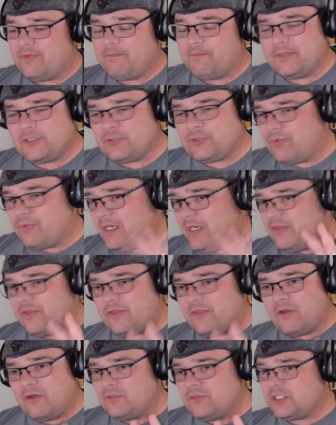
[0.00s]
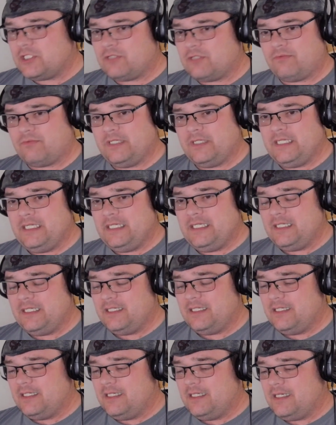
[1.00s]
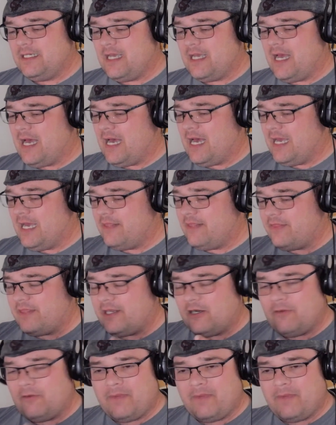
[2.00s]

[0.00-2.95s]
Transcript: Between those three, they're